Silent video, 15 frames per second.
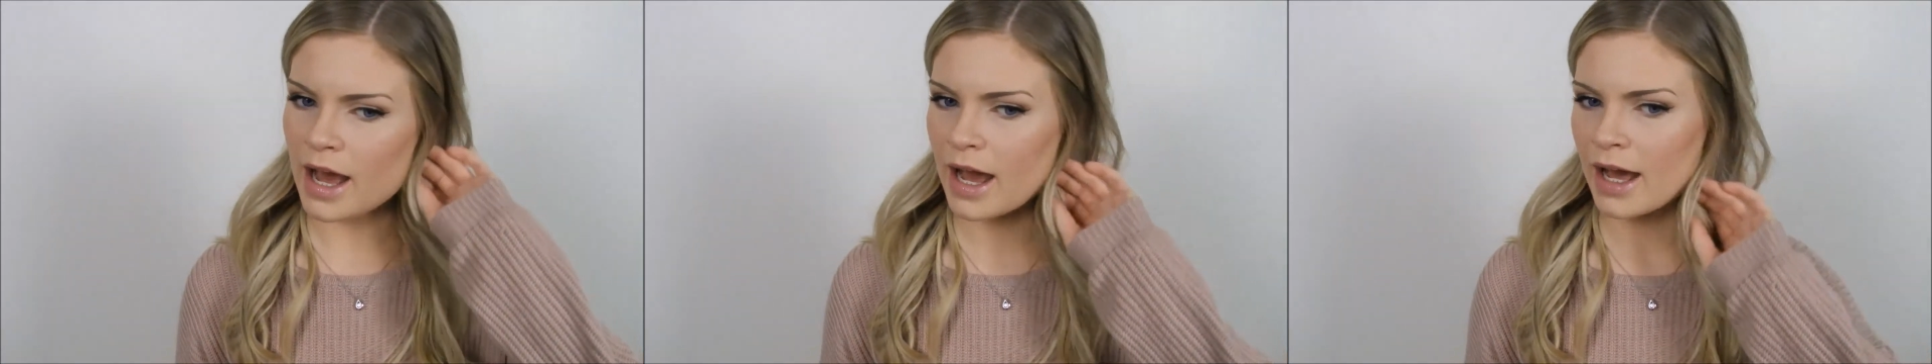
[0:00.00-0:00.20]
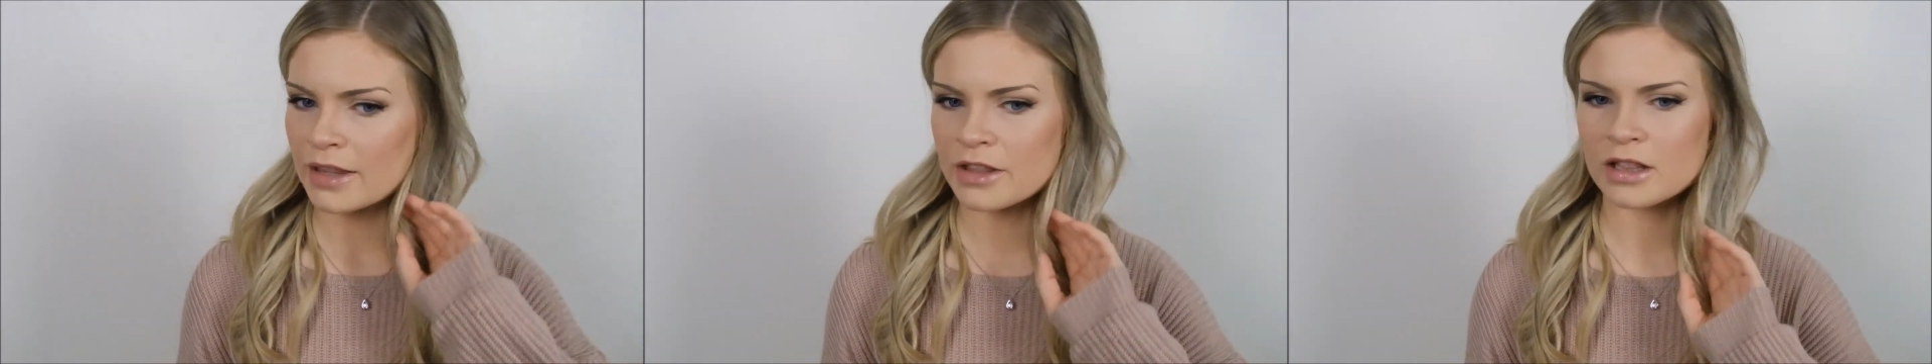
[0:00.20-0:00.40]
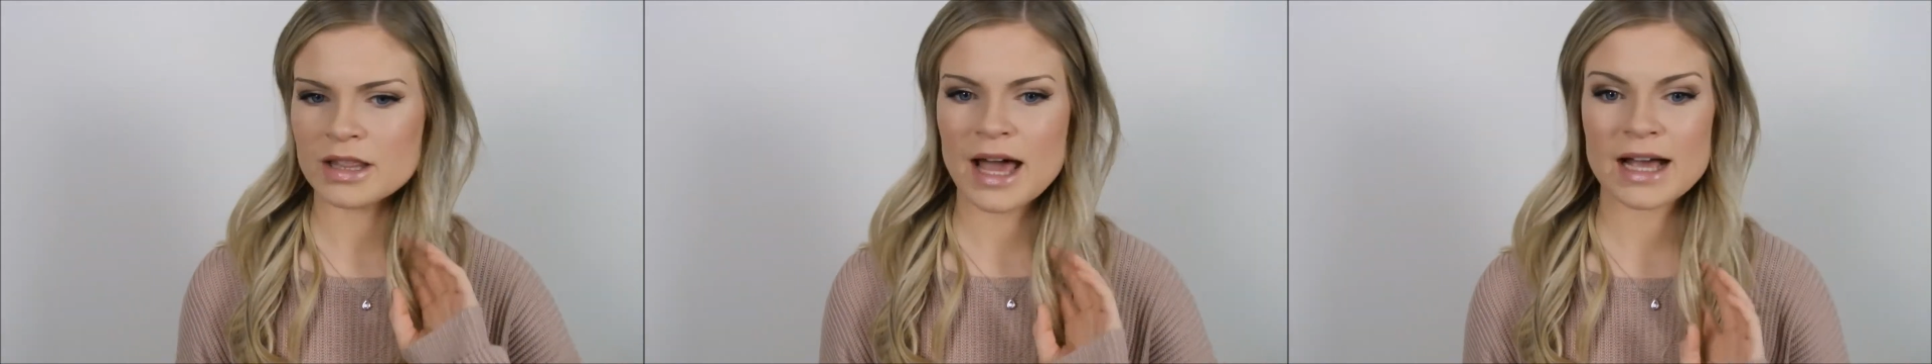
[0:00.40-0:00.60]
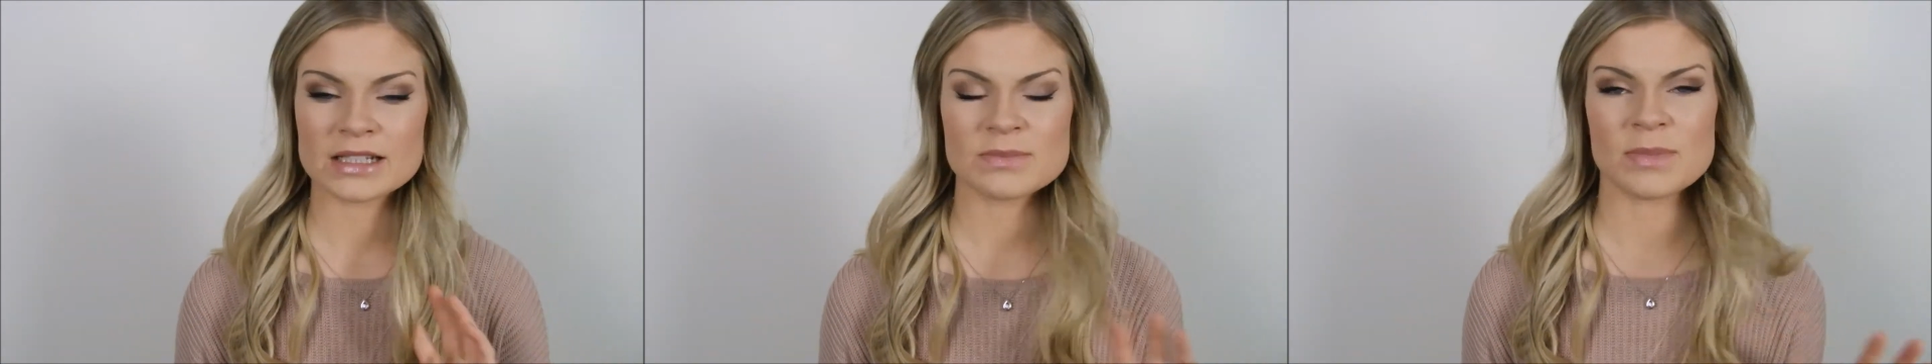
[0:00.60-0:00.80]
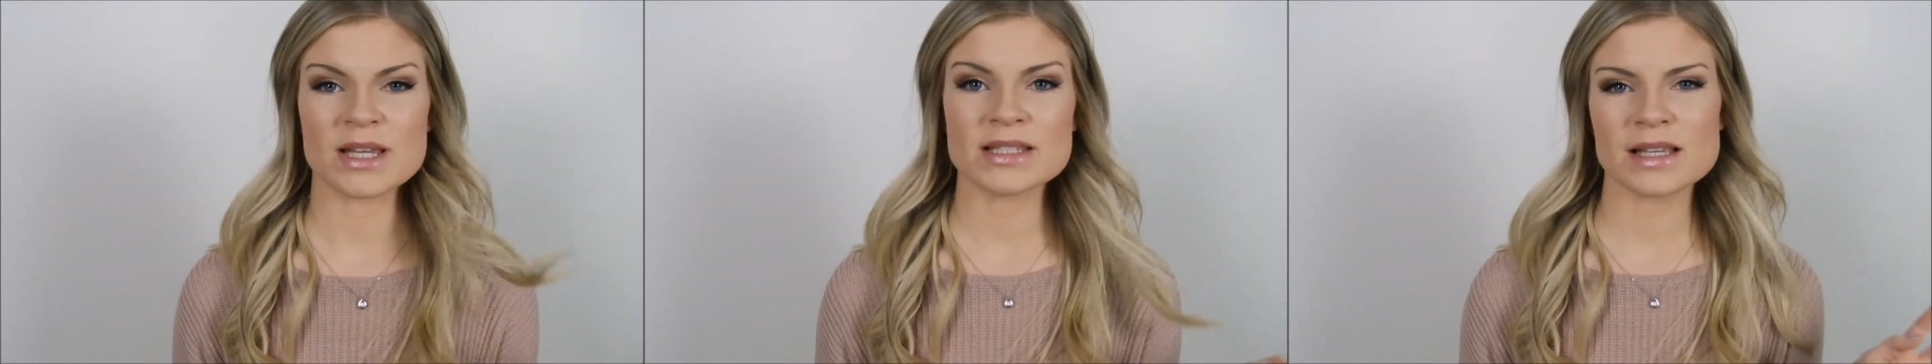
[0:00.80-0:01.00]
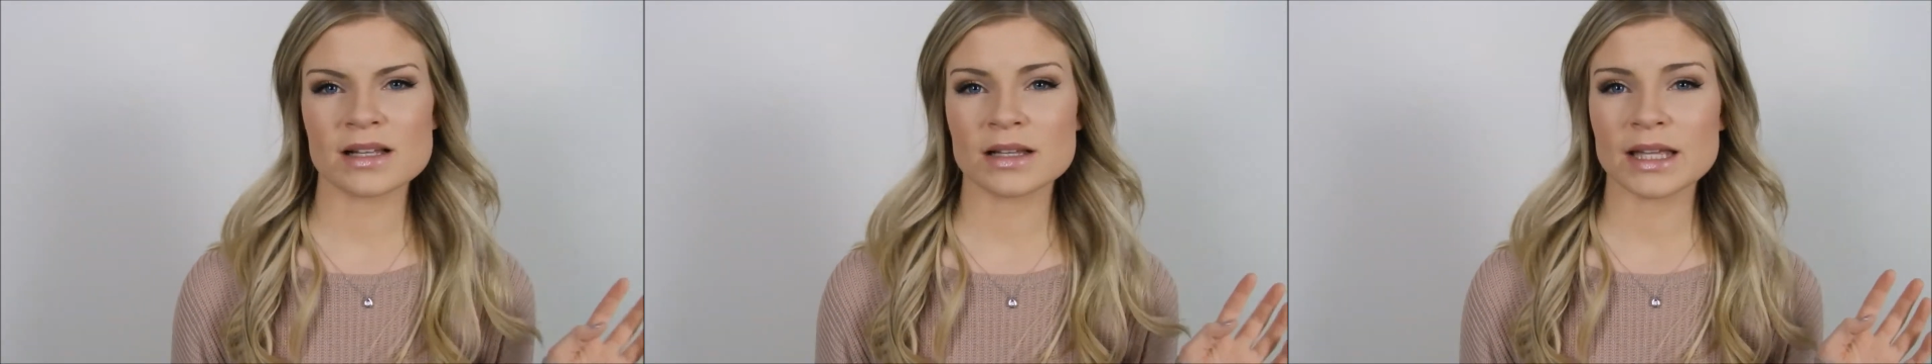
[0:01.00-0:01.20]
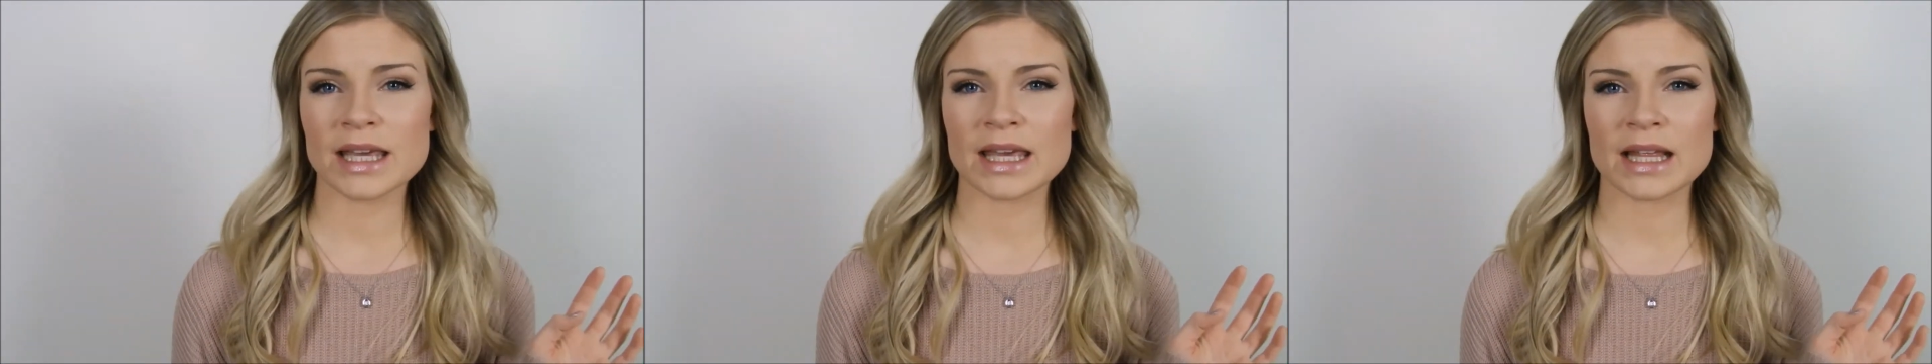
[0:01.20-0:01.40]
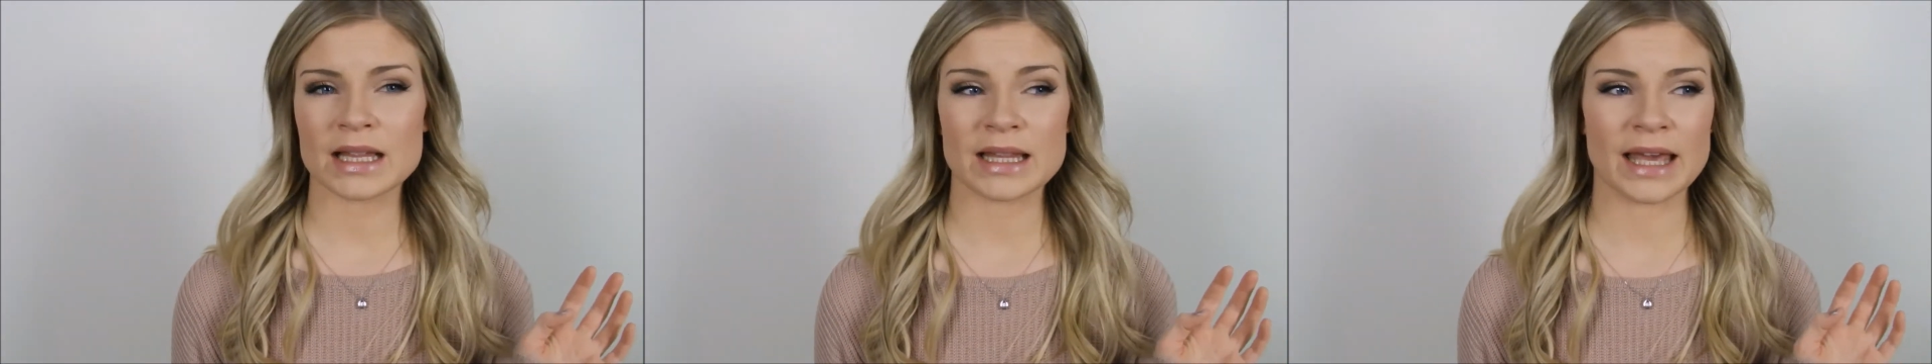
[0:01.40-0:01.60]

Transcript: the last basically